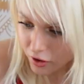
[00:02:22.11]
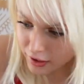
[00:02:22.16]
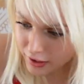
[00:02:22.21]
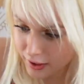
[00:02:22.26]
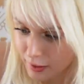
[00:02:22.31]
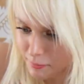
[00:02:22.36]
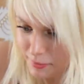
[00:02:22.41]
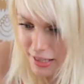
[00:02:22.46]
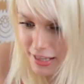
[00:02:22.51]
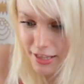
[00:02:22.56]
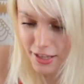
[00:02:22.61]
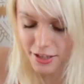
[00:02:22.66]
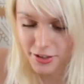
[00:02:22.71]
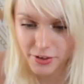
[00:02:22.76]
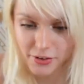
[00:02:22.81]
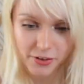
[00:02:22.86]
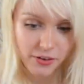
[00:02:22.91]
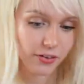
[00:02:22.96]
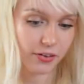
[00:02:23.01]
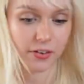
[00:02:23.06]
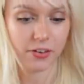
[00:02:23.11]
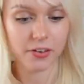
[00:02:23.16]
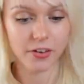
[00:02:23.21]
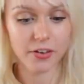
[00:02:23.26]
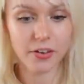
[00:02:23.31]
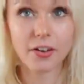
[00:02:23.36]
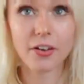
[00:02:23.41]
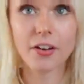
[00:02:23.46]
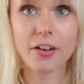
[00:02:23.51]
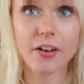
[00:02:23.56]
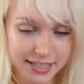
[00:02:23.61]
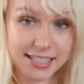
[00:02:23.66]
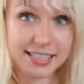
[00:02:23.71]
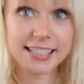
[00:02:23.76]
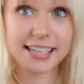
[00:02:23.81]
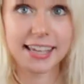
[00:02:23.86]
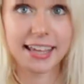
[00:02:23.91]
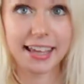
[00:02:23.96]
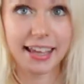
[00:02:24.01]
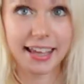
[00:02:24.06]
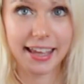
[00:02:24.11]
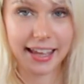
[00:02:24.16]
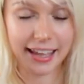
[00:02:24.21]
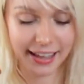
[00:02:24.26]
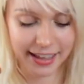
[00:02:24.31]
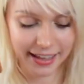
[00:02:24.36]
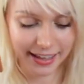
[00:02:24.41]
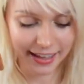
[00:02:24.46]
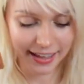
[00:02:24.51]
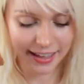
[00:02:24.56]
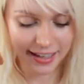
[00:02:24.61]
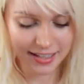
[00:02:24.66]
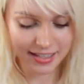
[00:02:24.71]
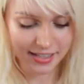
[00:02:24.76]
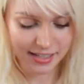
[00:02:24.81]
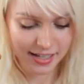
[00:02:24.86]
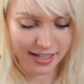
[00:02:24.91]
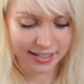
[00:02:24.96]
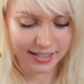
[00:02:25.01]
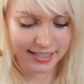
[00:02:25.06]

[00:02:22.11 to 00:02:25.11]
Come here. Sit.